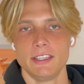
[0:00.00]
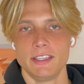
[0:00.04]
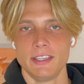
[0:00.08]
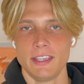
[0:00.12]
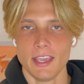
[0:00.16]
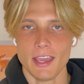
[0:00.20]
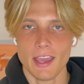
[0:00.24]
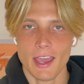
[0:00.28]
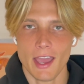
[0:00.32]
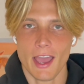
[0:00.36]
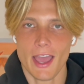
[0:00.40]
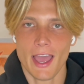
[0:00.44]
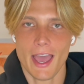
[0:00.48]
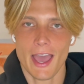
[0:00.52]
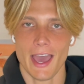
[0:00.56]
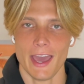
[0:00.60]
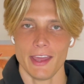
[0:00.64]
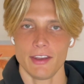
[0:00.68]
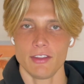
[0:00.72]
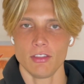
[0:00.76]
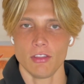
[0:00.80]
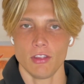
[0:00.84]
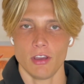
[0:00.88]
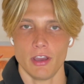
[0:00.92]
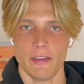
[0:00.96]
get ahead
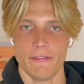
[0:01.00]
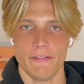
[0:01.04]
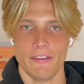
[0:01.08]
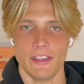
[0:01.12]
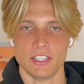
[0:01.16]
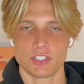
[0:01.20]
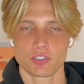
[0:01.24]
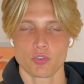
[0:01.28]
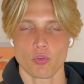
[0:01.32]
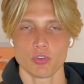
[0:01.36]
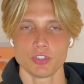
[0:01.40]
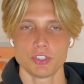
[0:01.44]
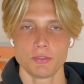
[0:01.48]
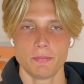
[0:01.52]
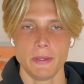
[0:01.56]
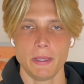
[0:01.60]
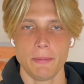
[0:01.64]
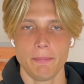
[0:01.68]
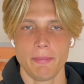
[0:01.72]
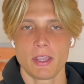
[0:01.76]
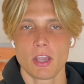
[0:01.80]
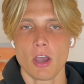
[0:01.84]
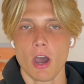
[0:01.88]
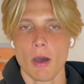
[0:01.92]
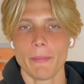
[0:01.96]
in life is going to be
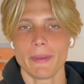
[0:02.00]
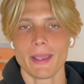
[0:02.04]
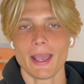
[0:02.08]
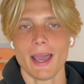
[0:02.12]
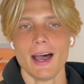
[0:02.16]
becoming